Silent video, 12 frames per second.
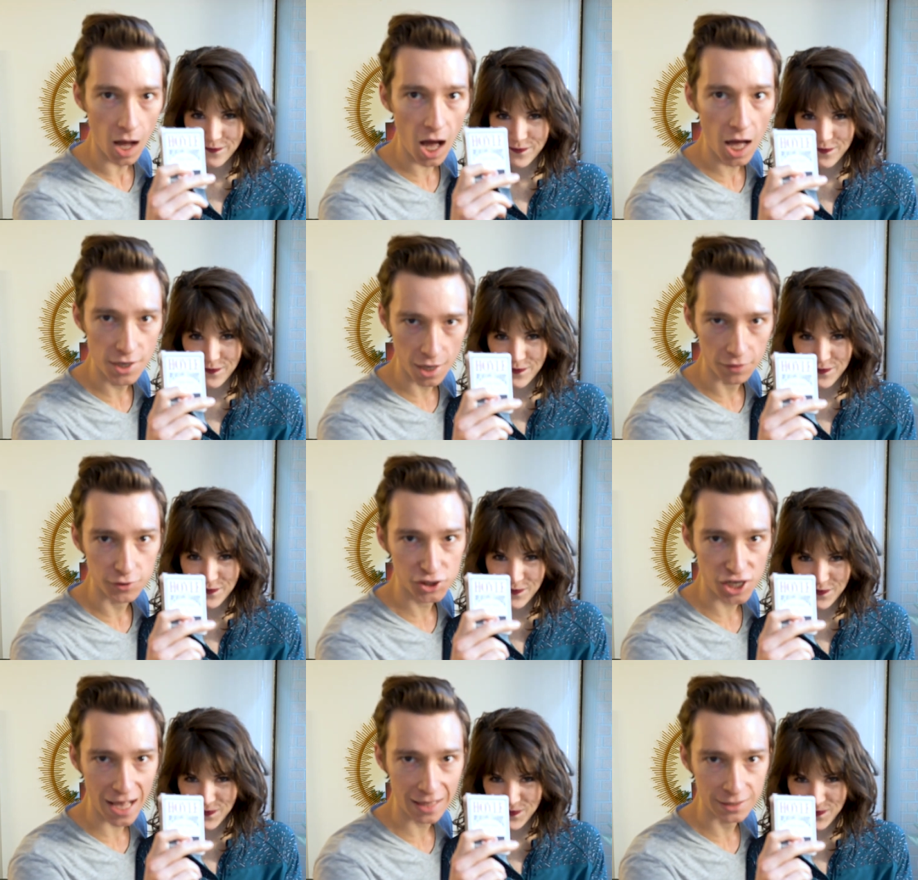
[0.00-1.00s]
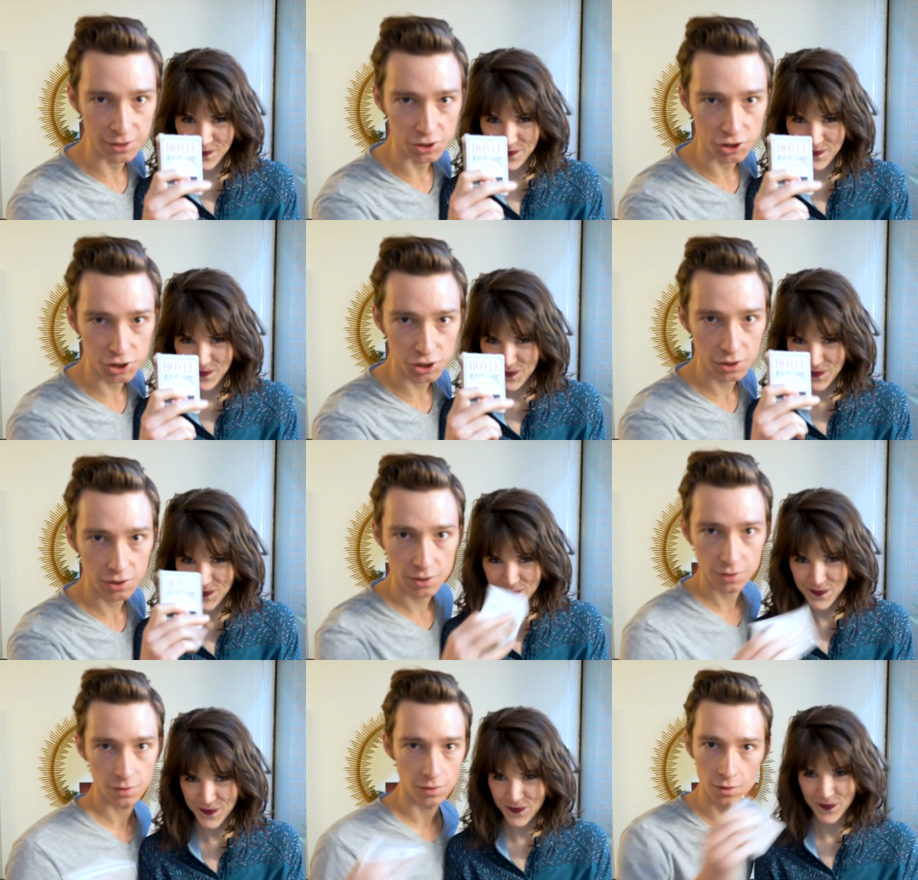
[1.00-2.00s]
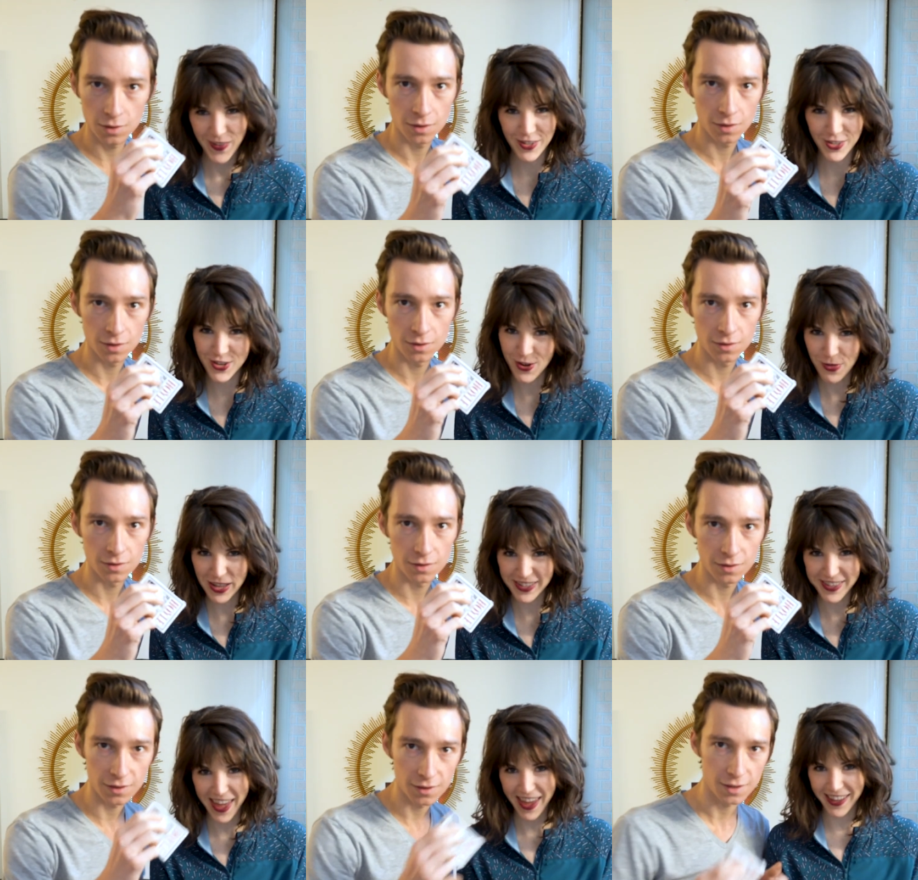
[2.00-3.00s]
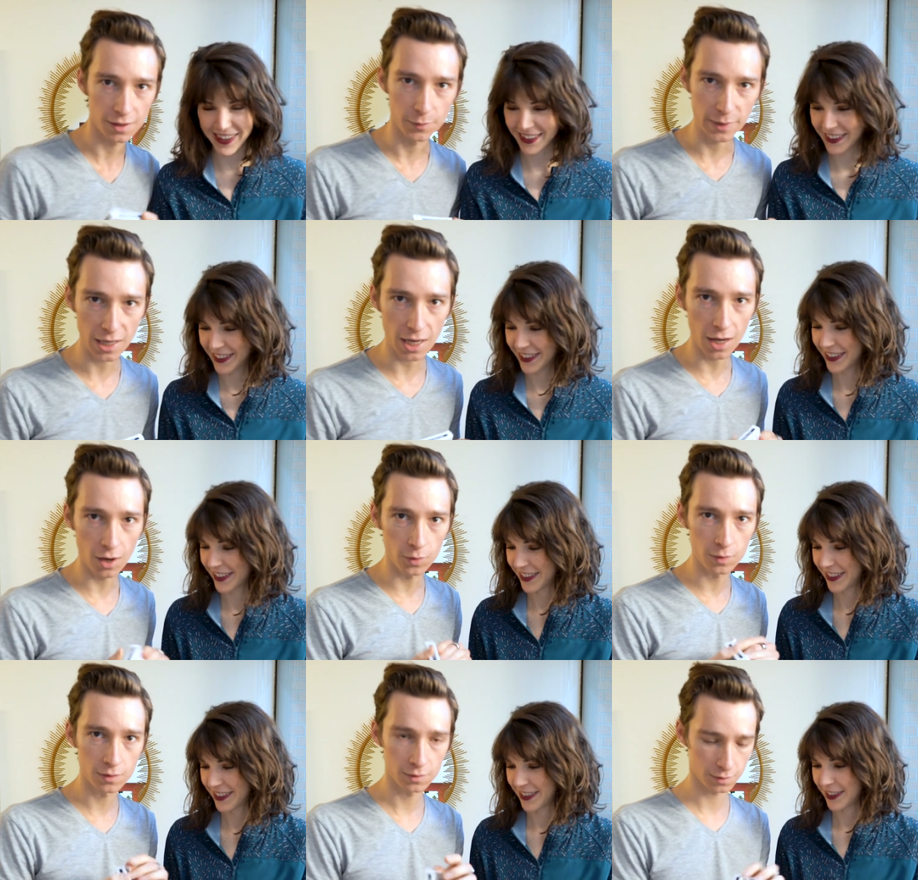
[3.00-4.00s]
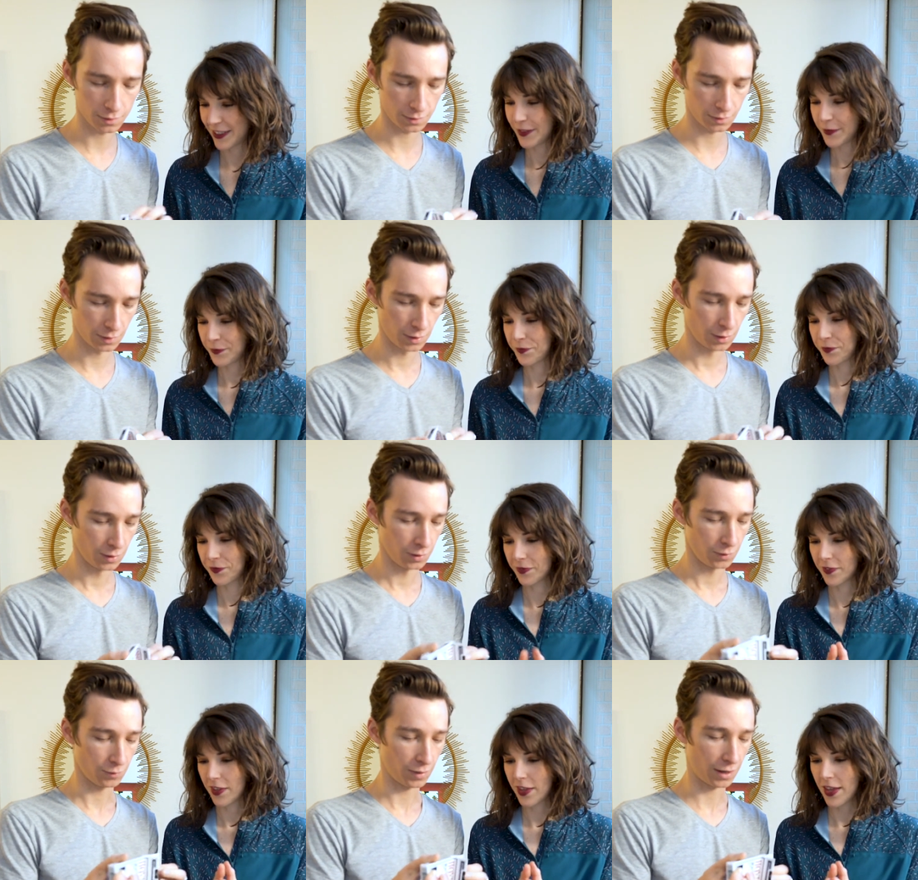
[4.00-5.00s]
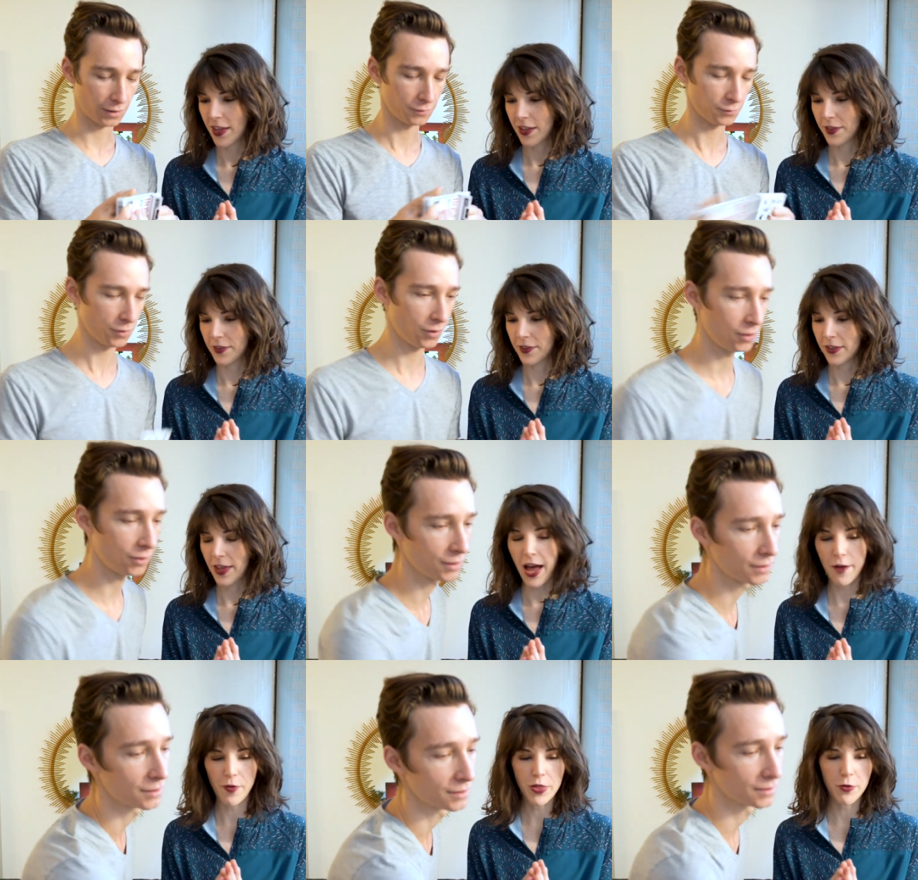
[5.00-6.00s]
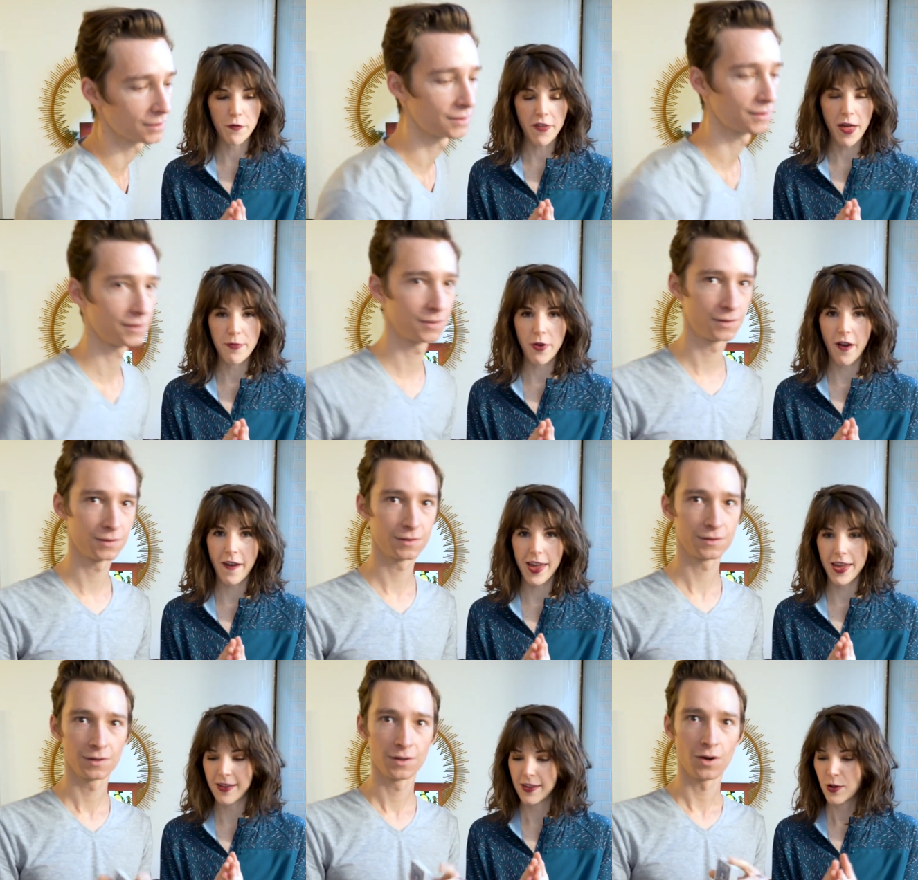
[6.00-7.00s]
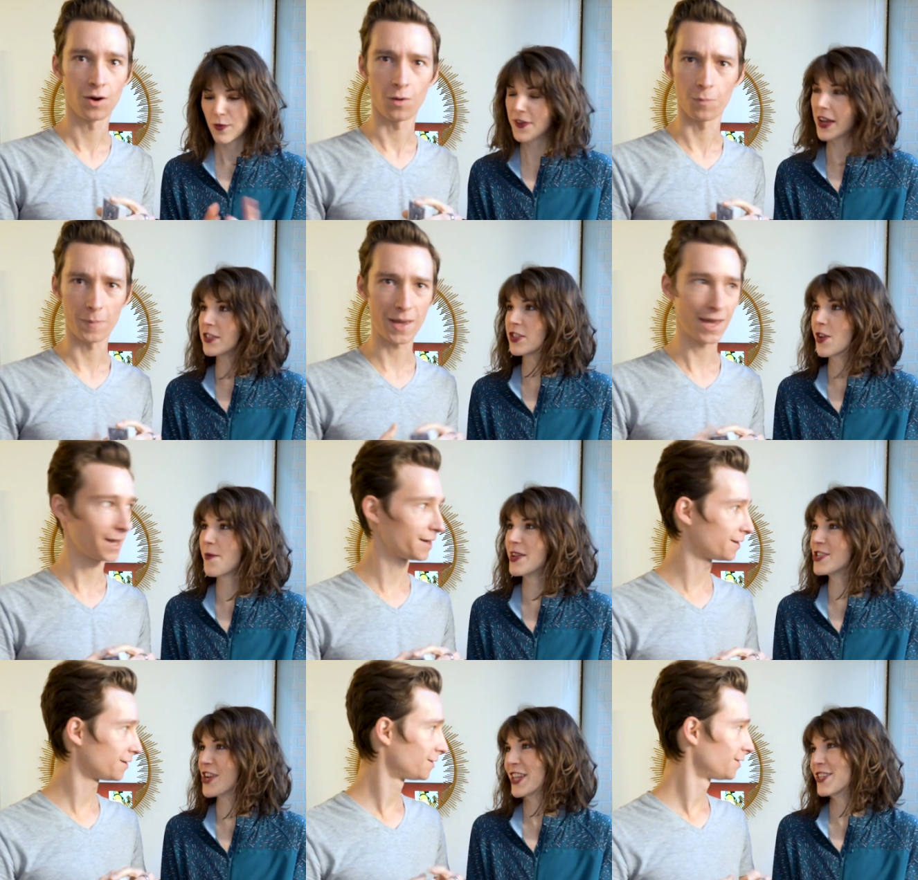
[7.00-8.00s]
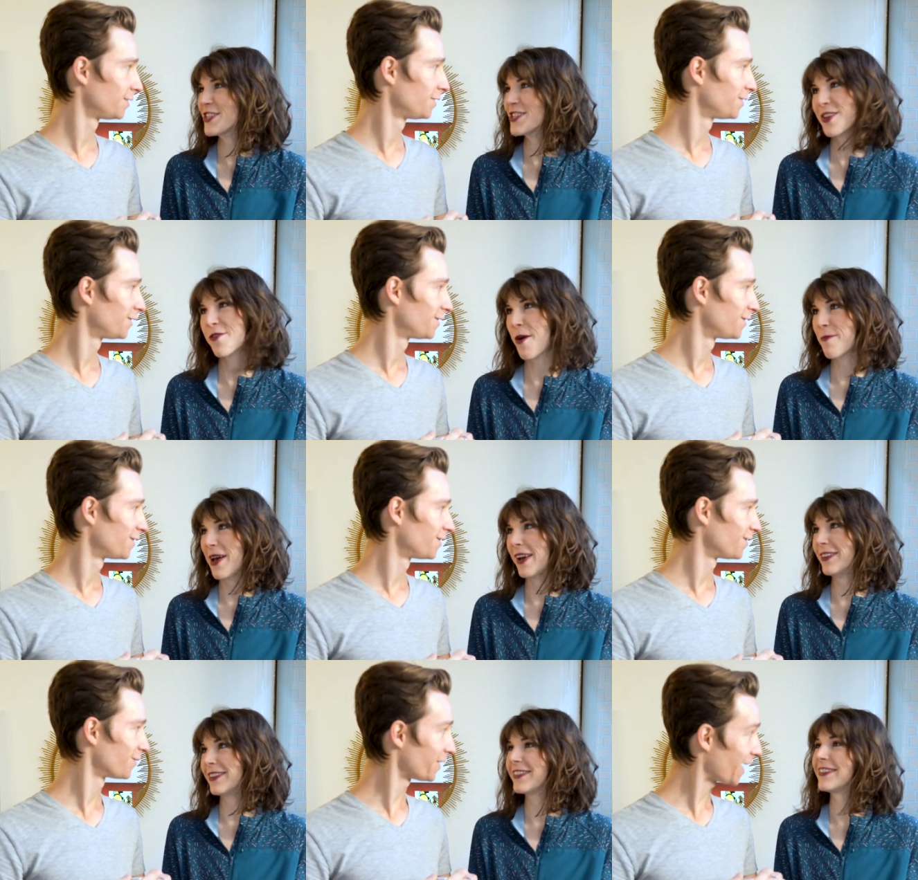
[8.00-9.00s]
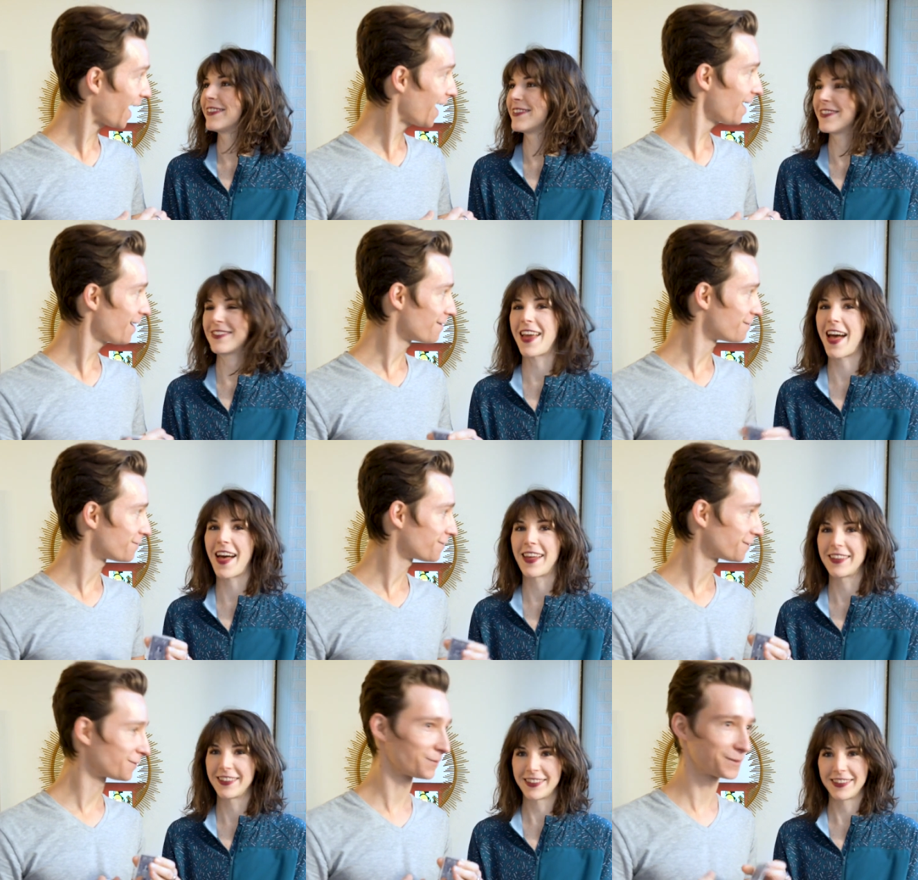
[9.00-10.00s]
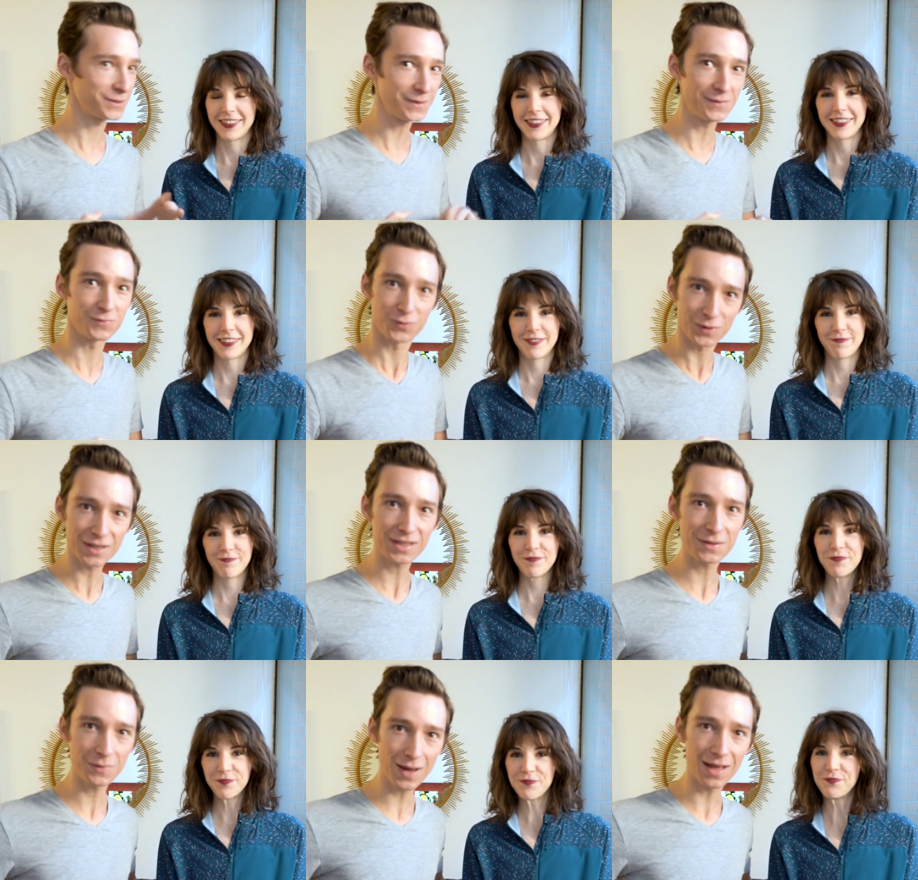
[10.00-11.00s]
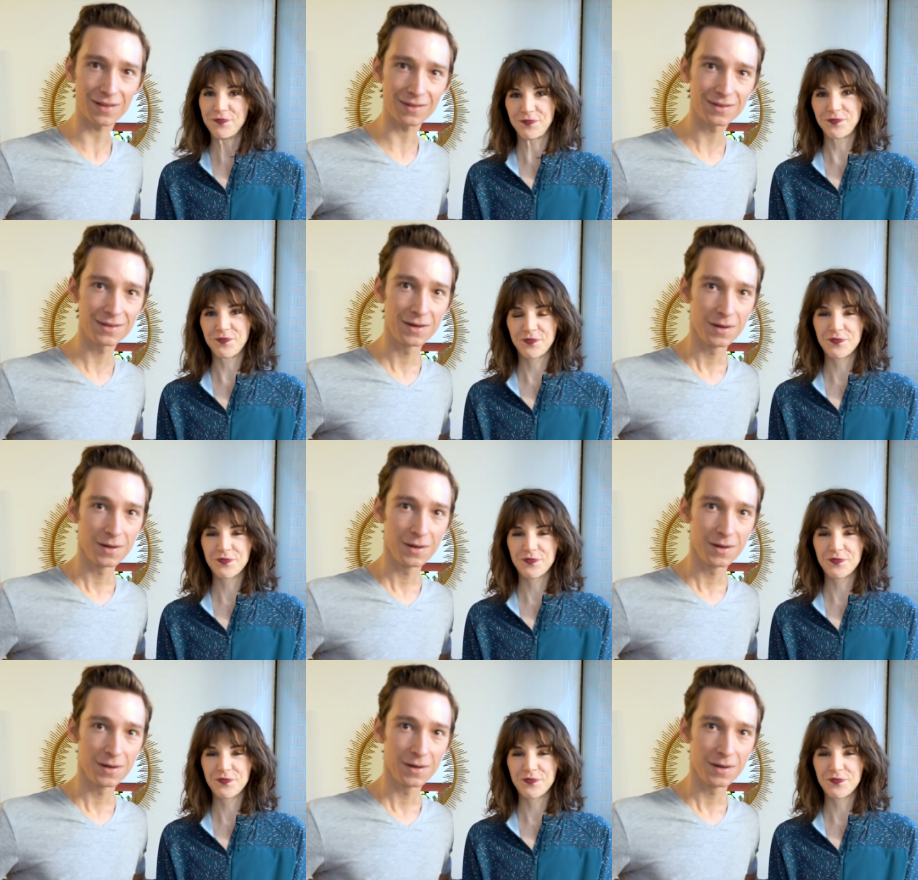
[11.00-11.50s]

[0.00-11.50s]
Speaker 1: Another challenge. Let's do this thing. Here we go. Rock and roll.
Speaker 2: Halfway through February. We've got so many challenges under our belt. We have. Yeah.
Speaker 1: We're doing really well.